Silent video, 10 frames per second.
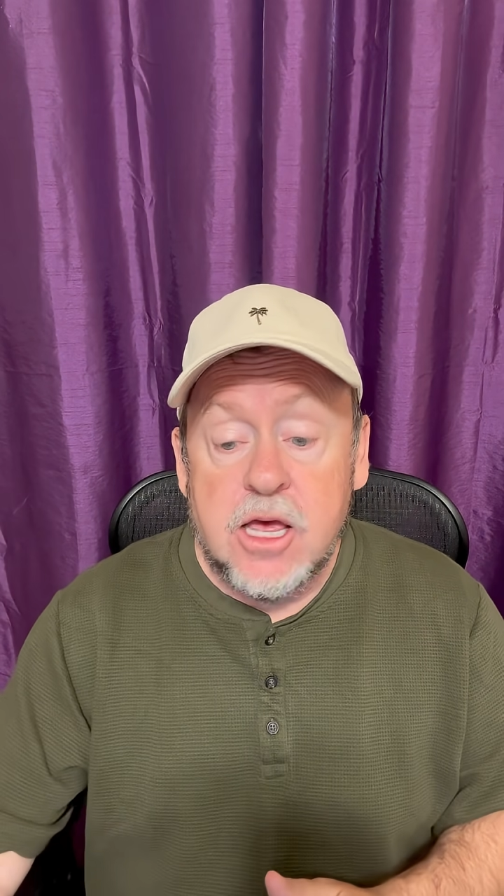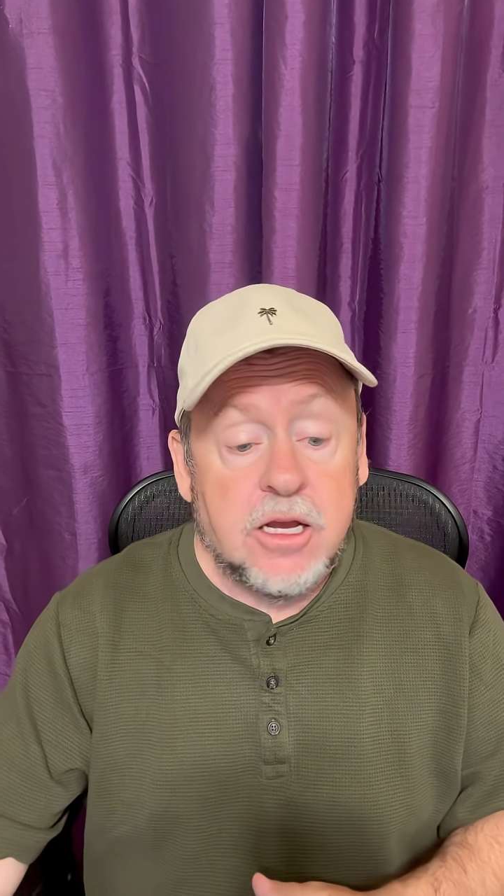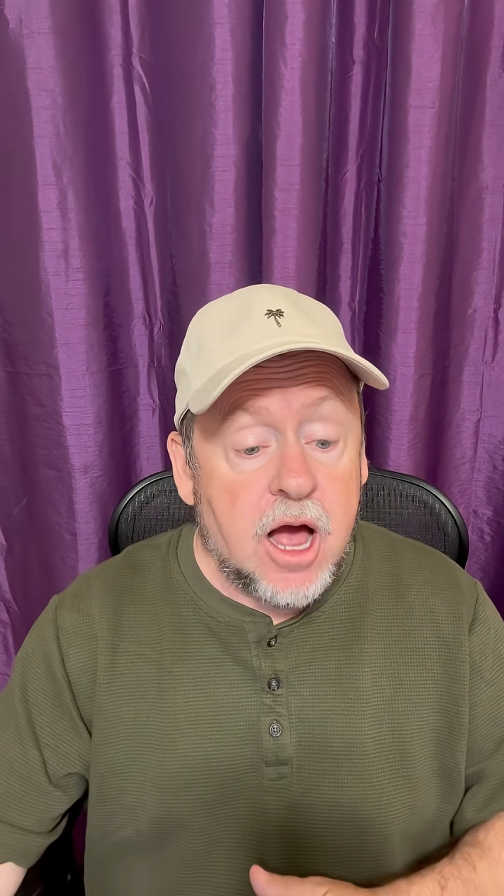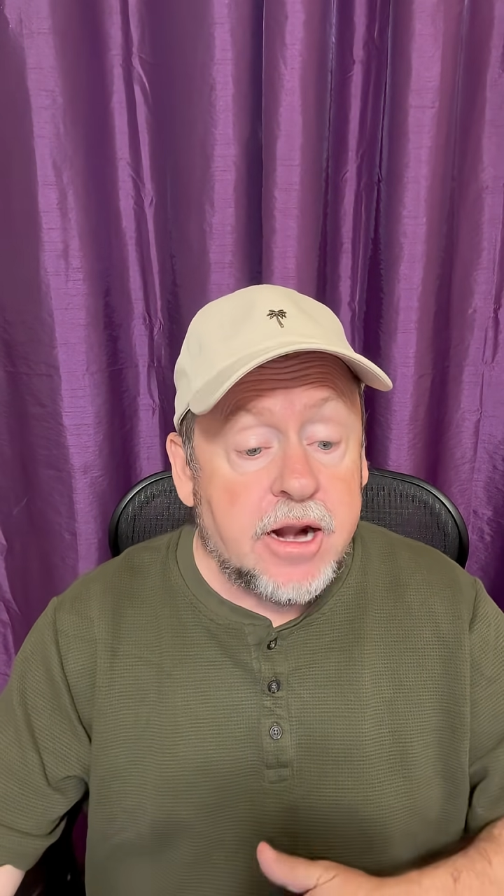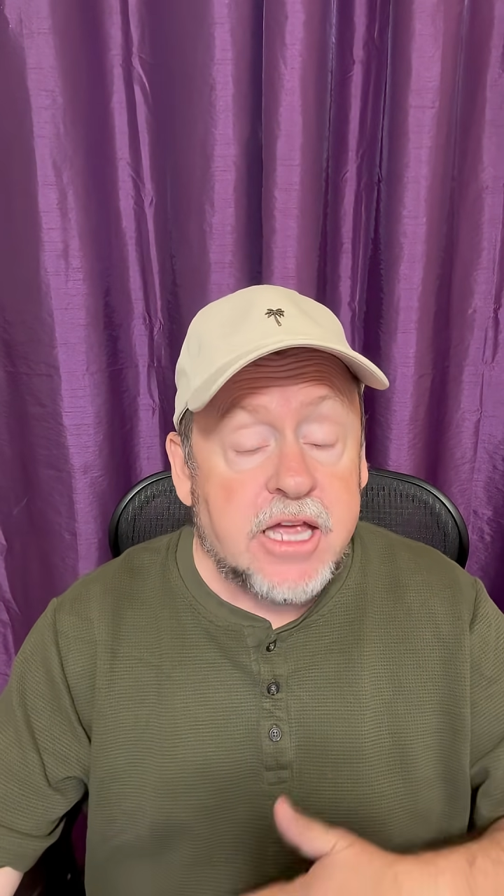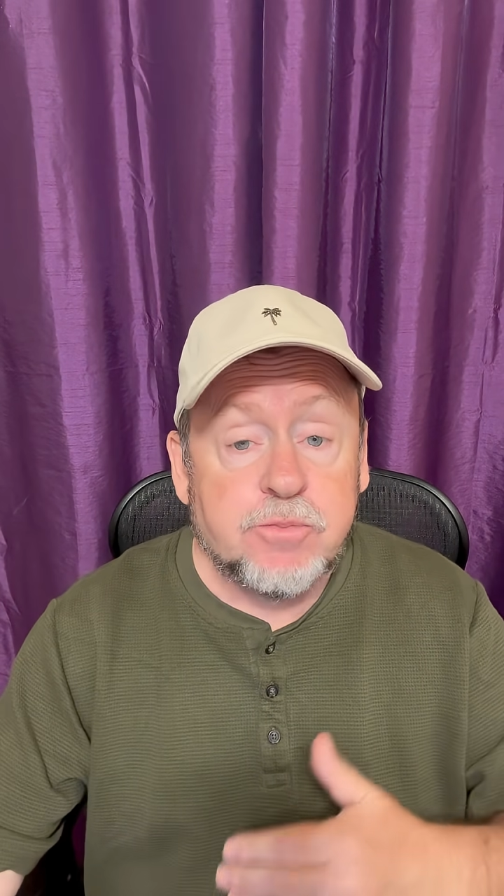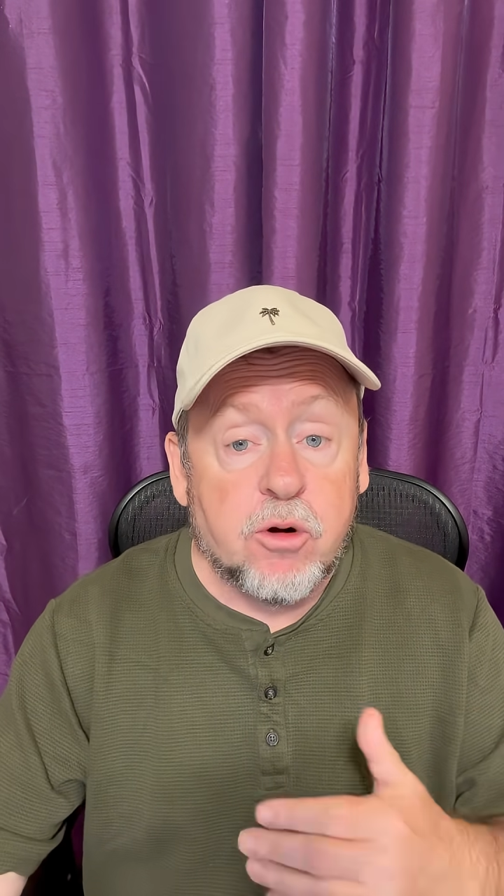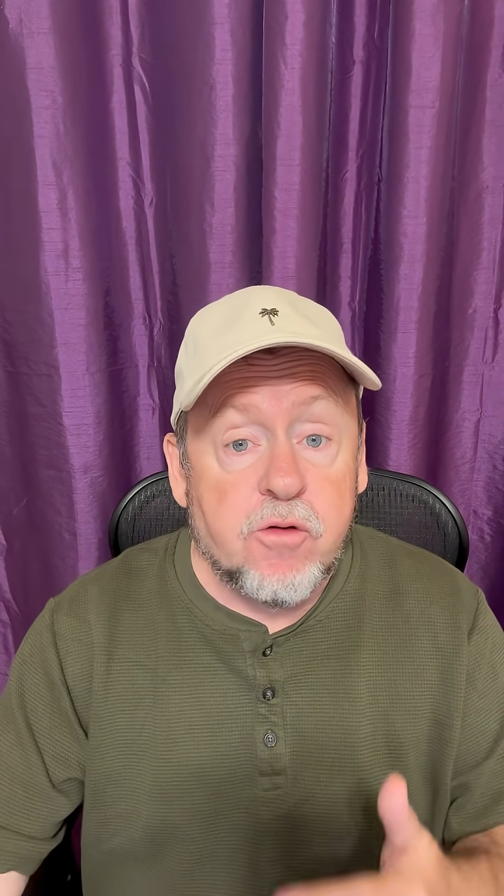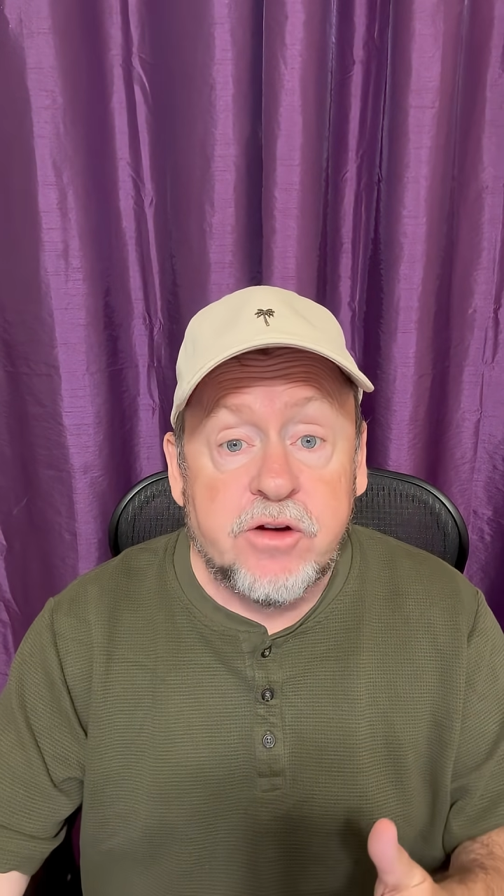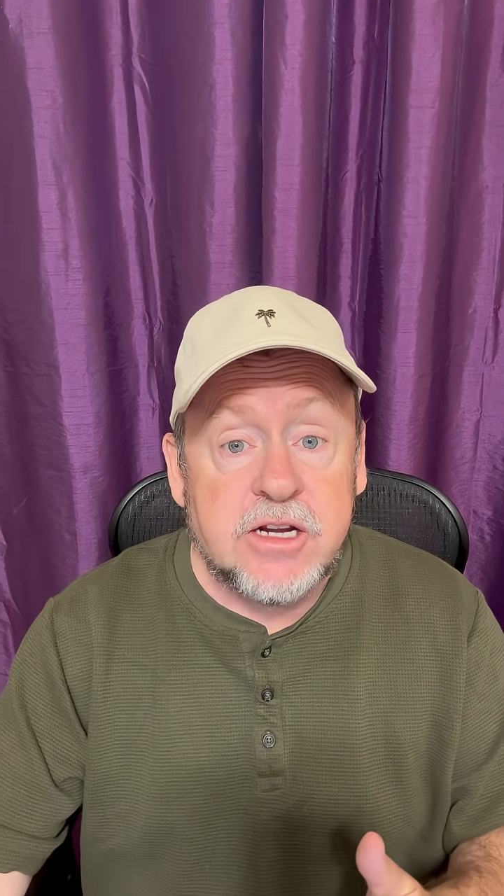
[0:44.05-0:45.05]
God has
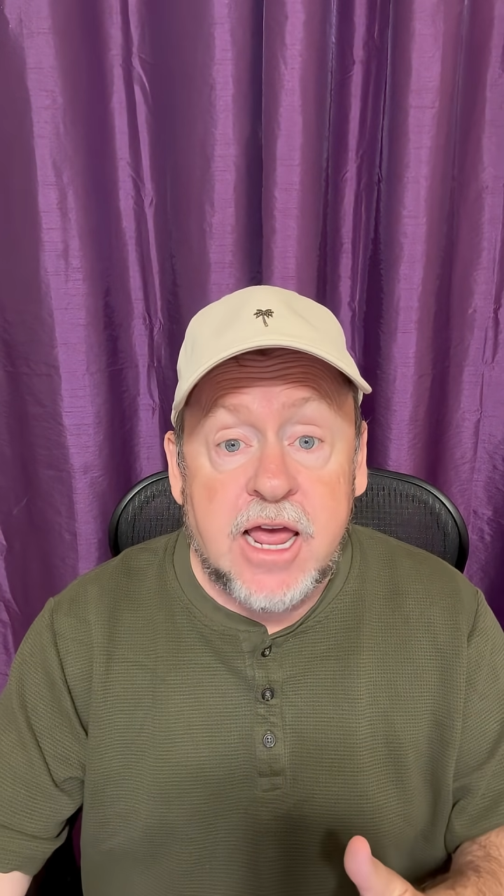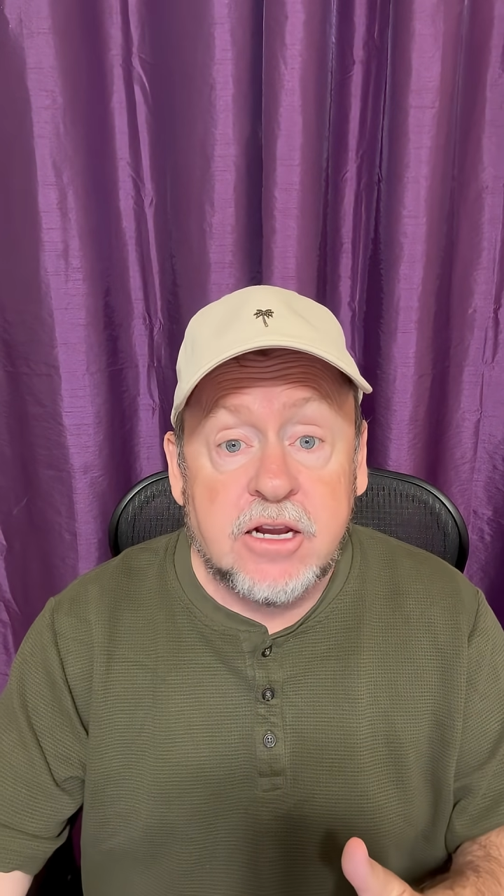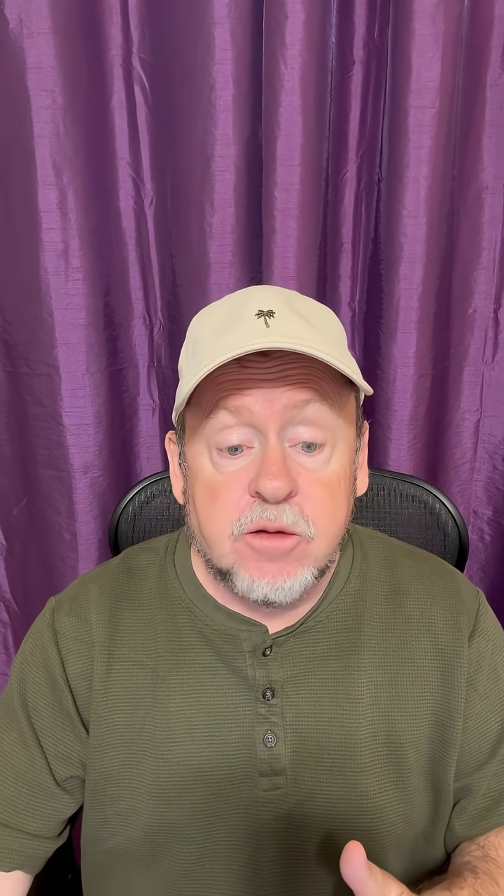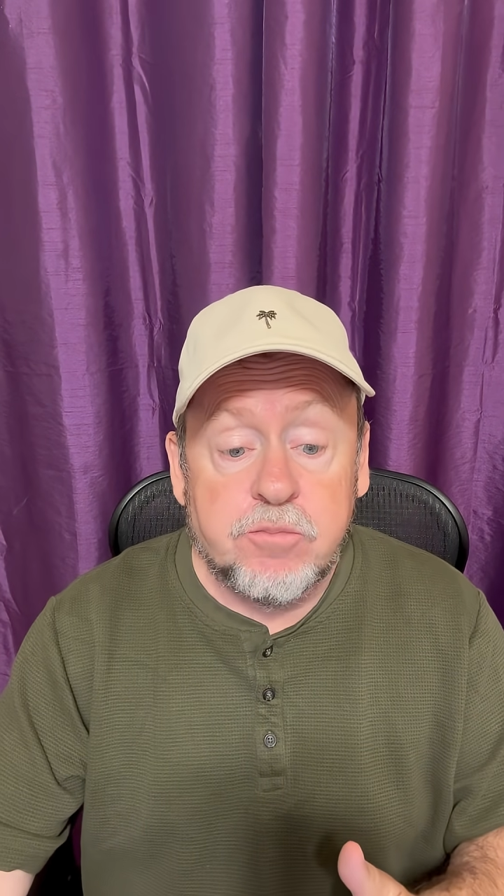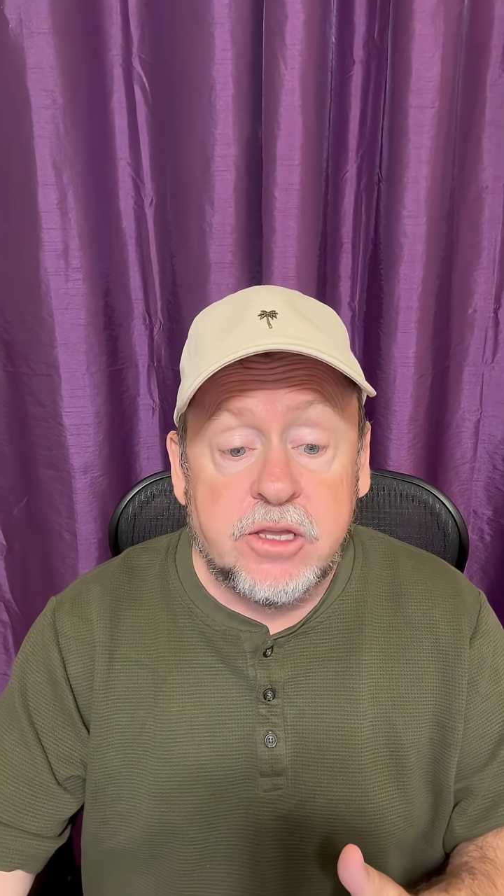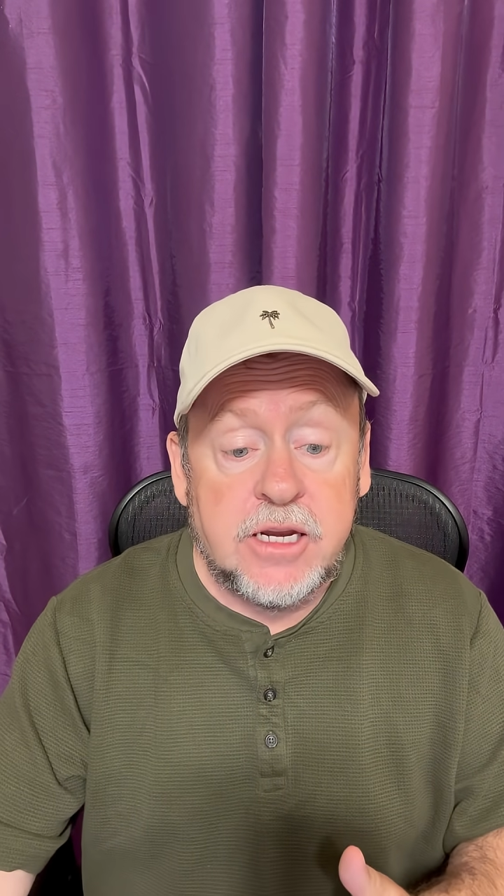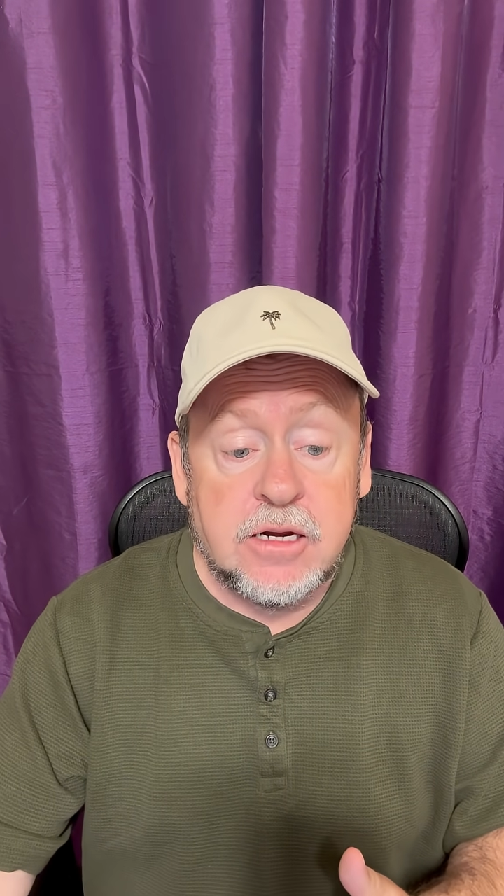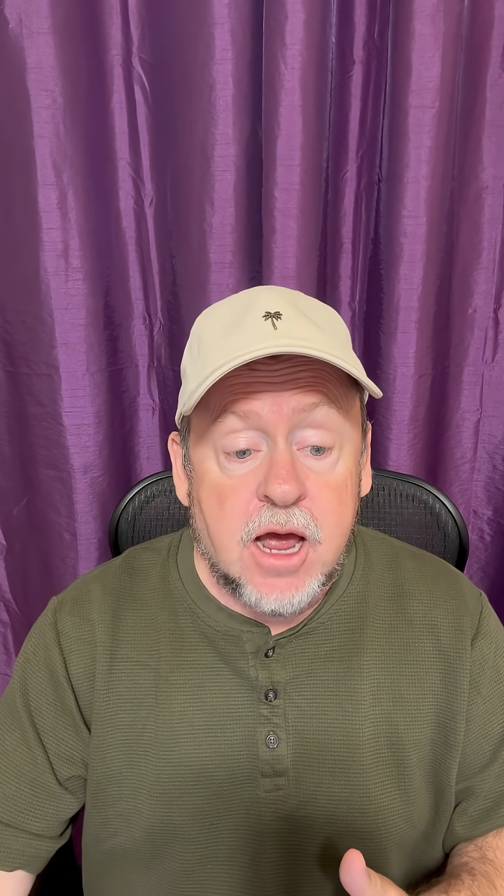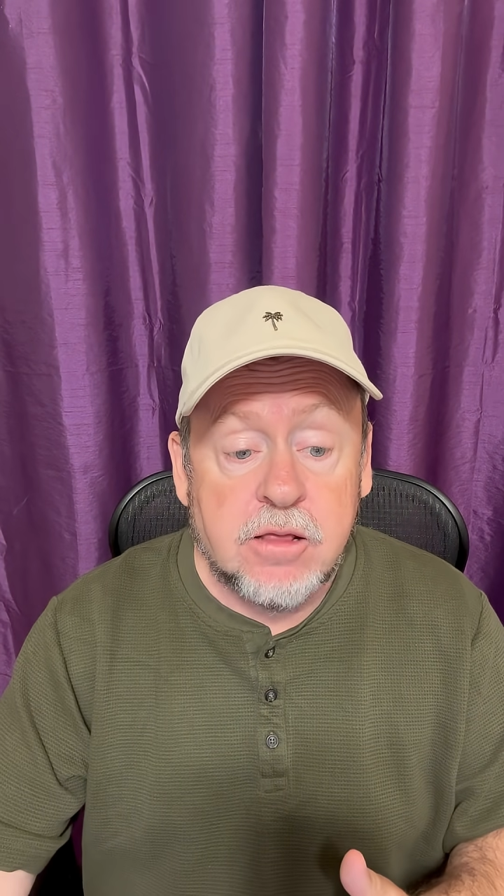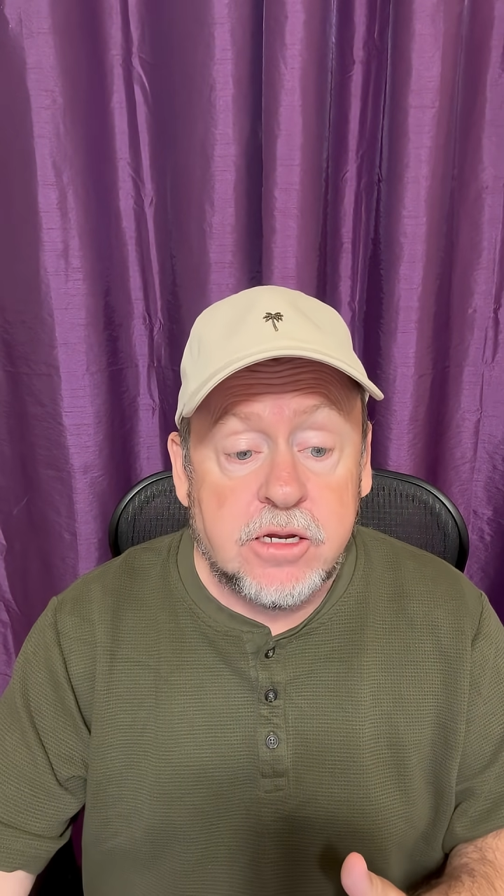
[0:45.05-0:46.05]
perfect and complete
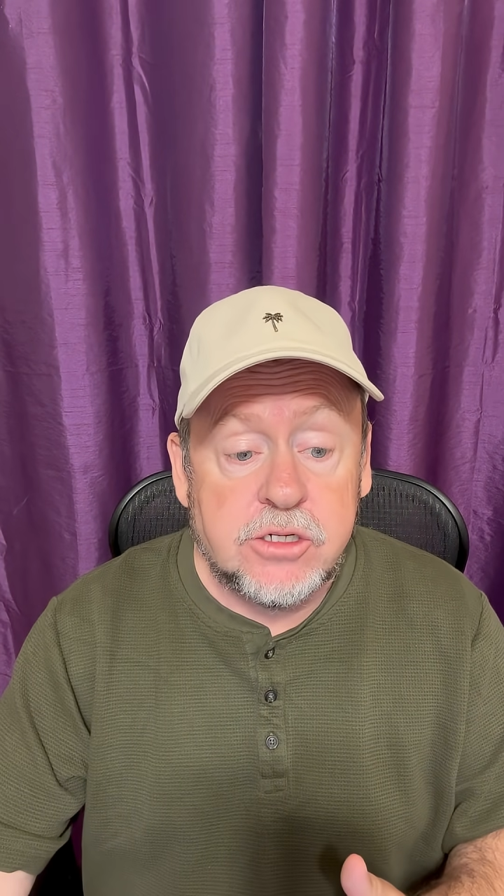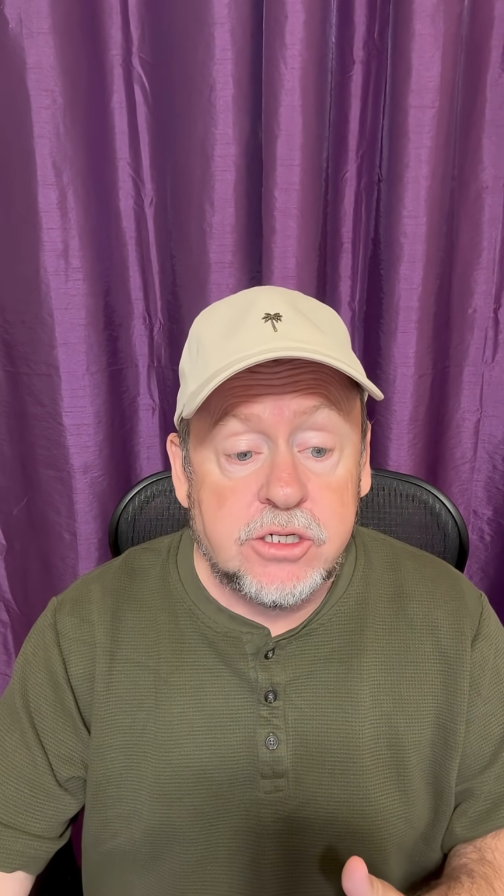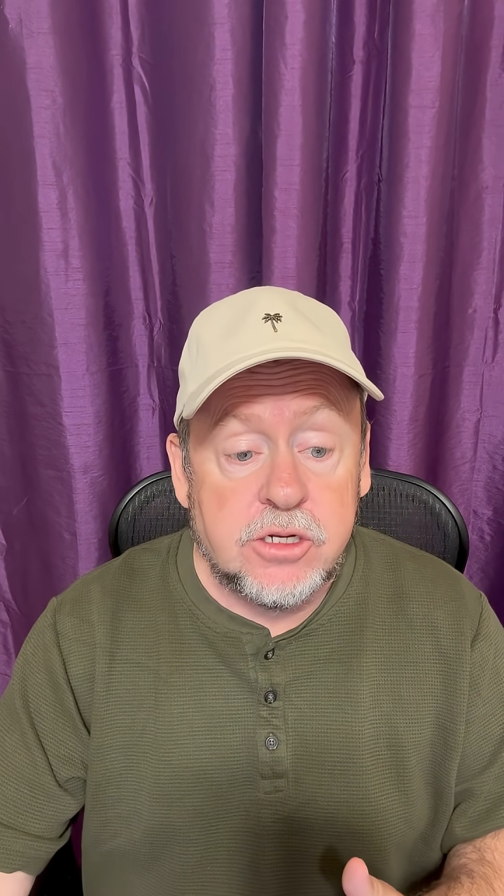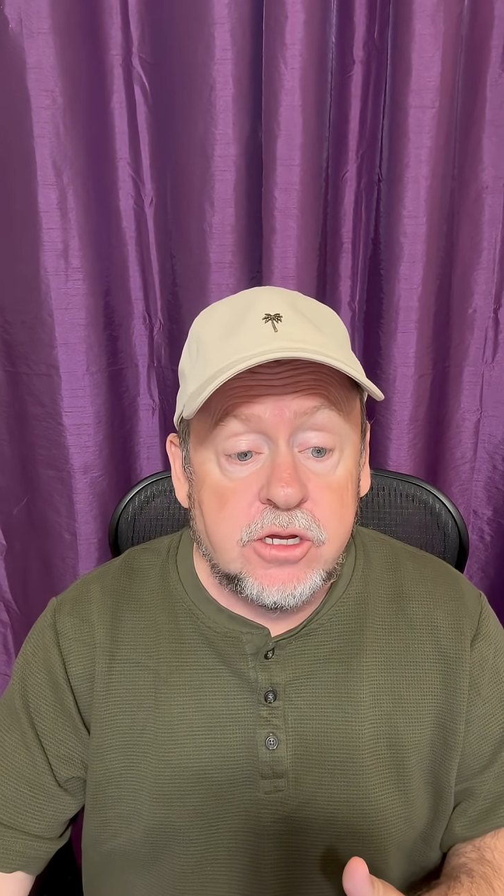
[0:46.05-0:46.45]
knowledge.